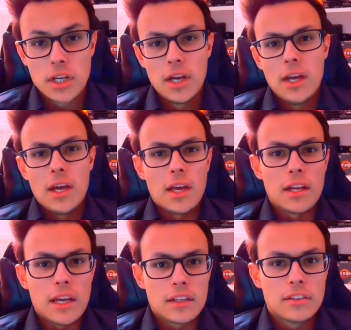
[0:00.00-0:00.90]
And like
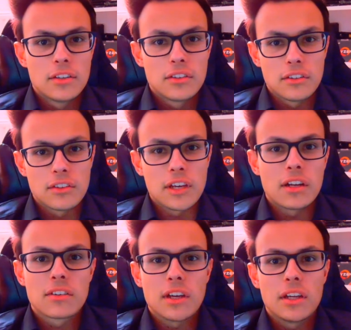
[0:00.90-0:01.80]
this, the sales
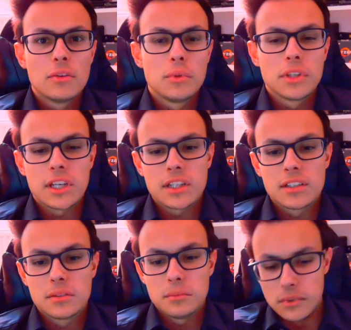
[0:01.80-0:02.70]
cycle will
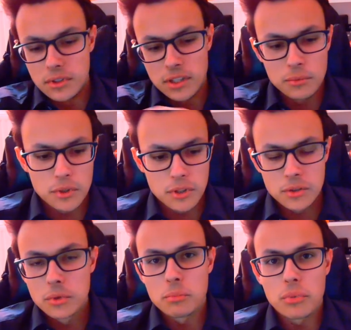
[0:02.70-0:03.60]

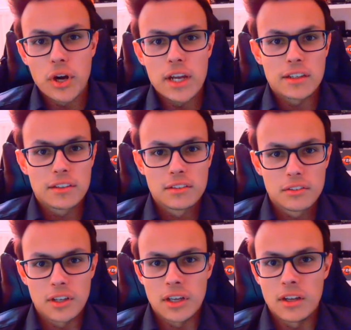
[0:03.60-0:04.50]
break, and